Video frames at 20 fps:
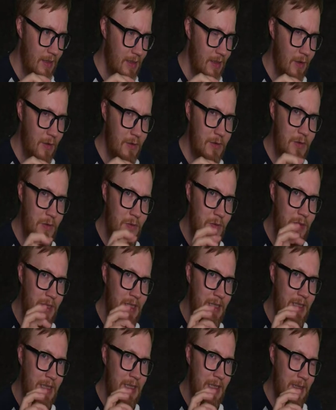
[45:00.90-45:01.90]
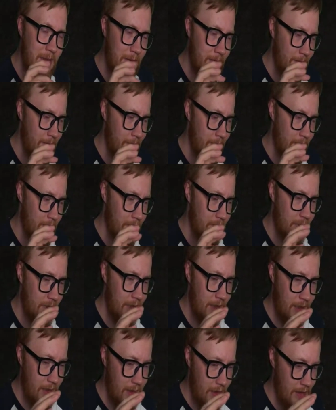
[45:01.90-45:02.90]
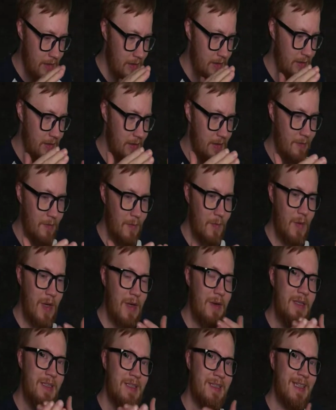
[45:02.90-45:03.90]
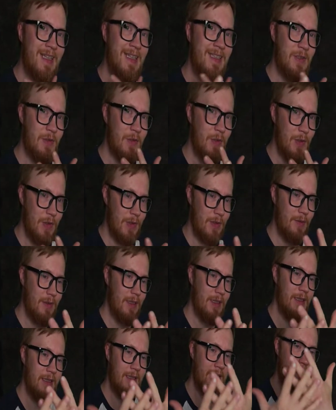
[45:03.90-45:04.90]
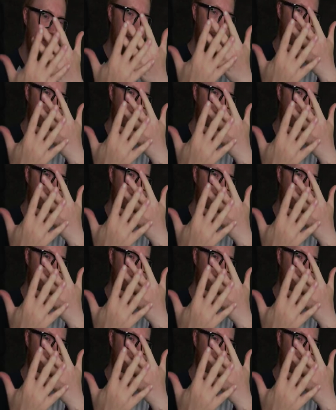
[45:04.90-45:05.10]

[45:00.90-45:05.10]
also really it's very see-through. It is